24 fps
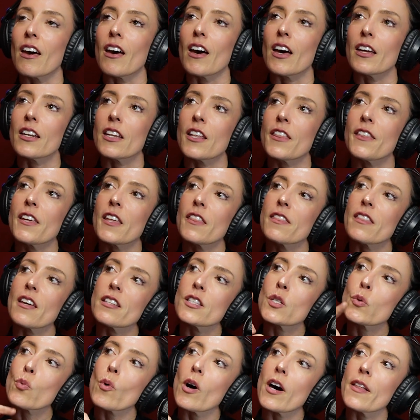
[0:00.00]
And I think
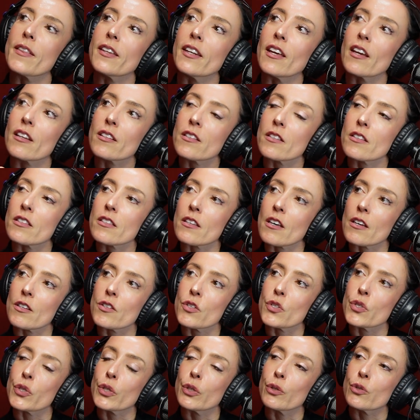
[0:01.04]
that's why that
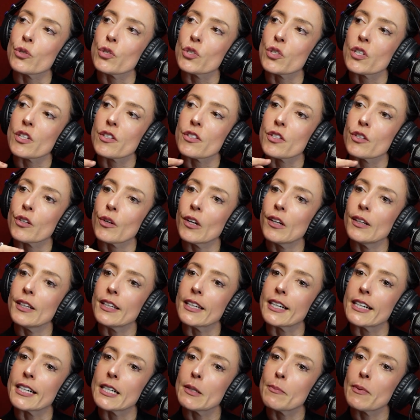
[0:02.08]
exercise you suggested
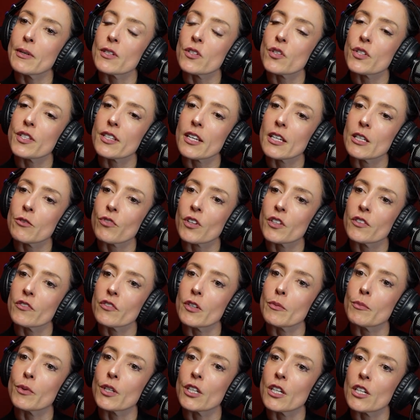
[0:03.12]
earlier, by just standing in front of a
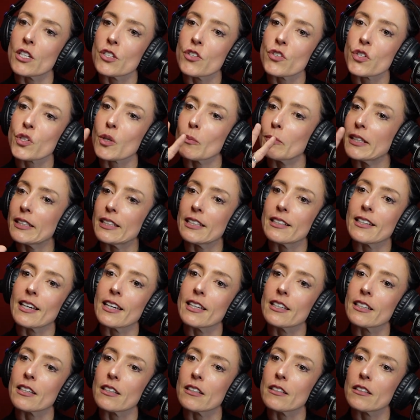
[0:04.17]
mirror, just completely
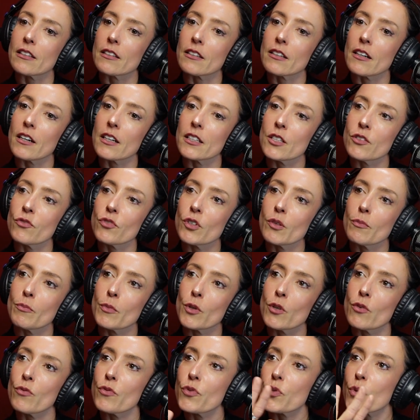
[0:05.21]
naked, it kind of
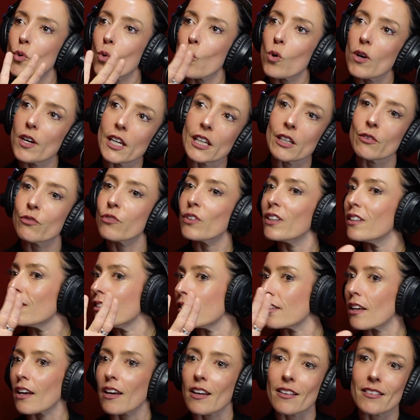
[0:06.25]
removes
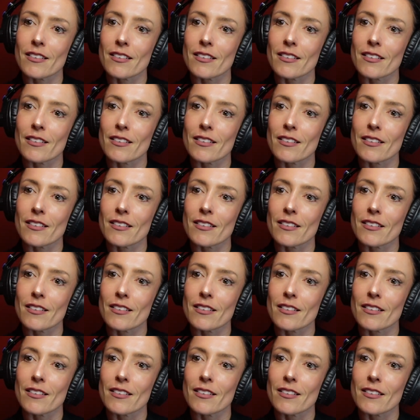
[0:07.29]
everything,